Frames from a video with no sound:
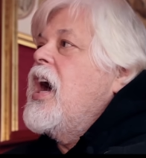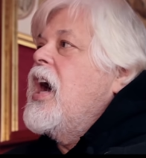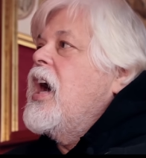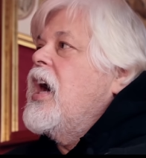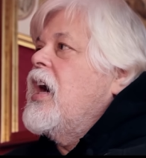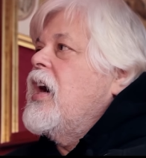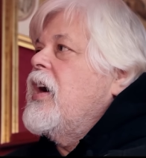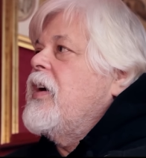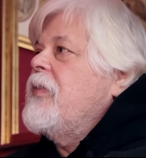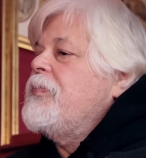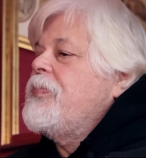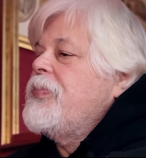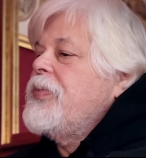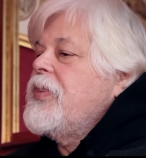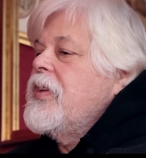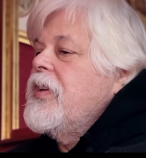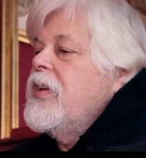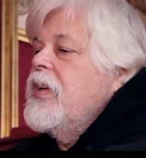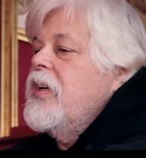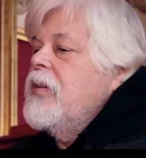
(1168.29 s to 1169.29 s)
And
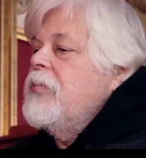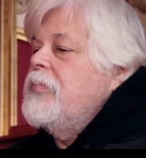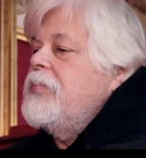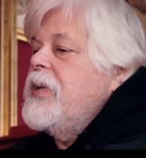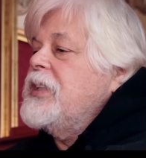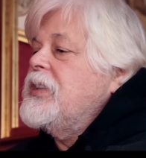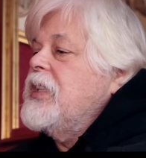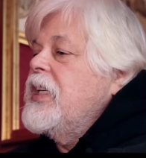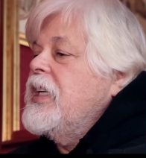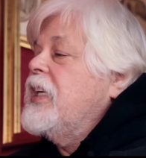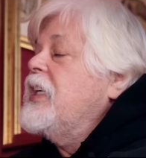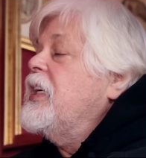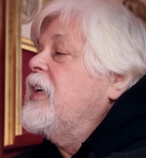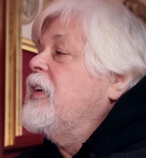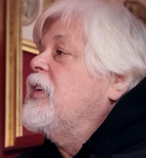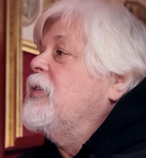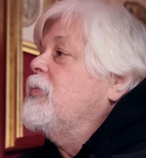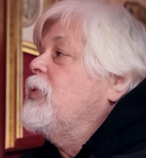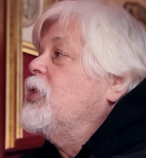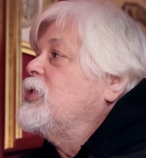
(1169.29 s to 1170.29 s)

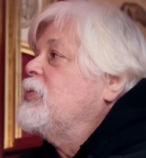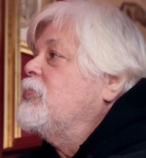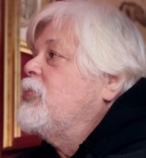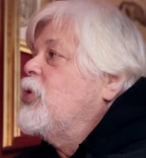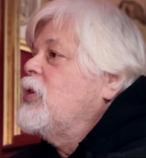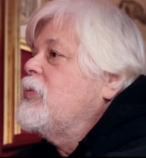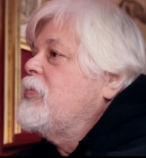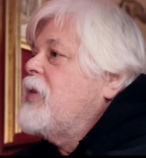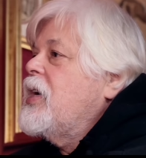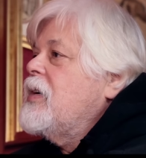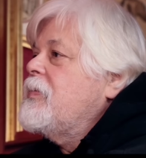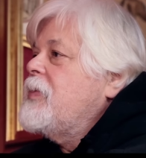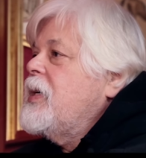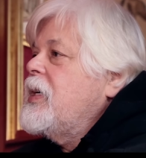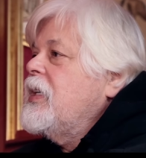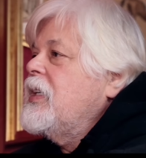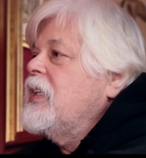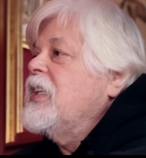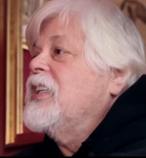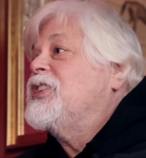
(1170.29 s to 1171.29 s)
the most important part
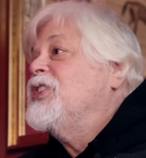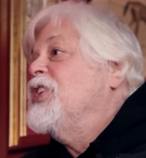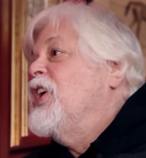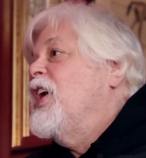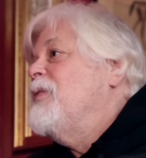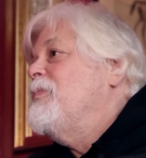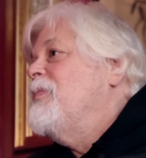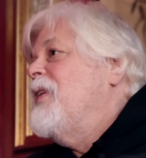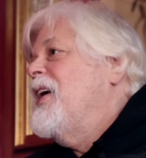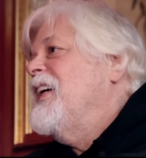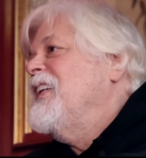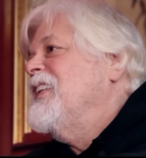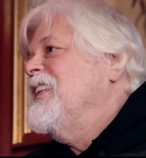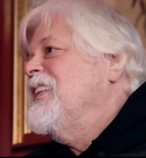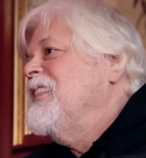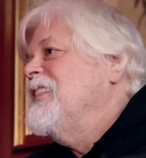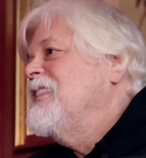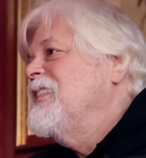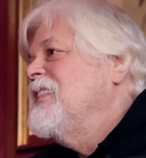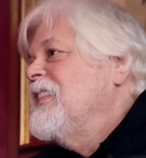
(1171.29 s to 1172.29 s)
about it, it's
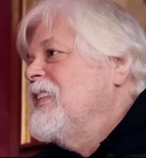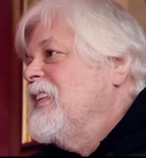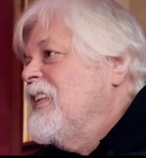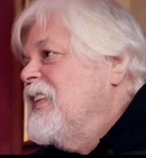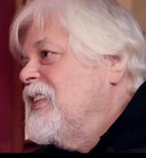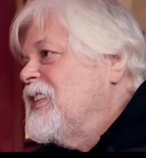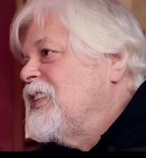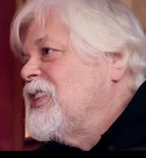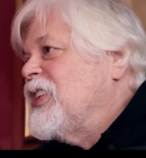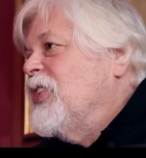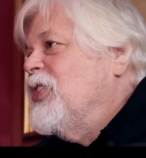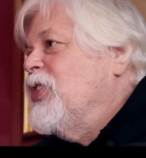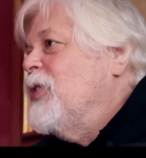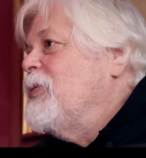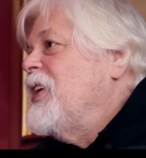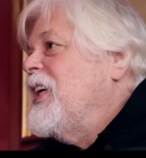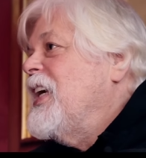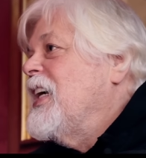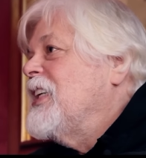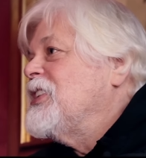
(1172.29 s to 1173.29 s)
non-binding. So
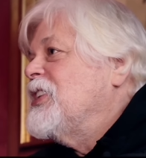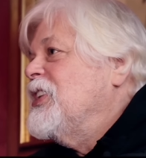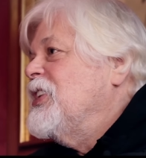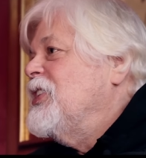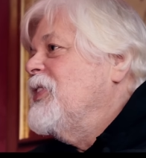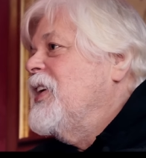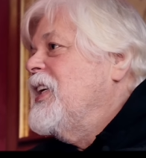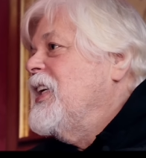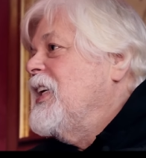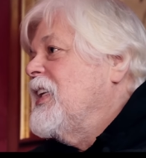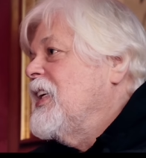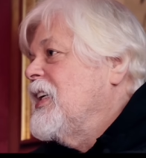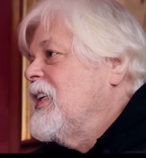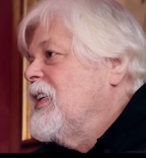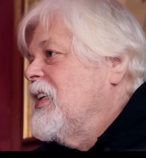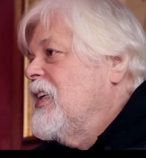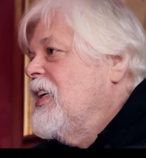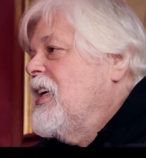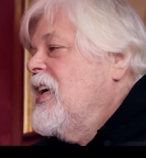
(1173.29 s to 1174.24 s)
nobody has to do anything.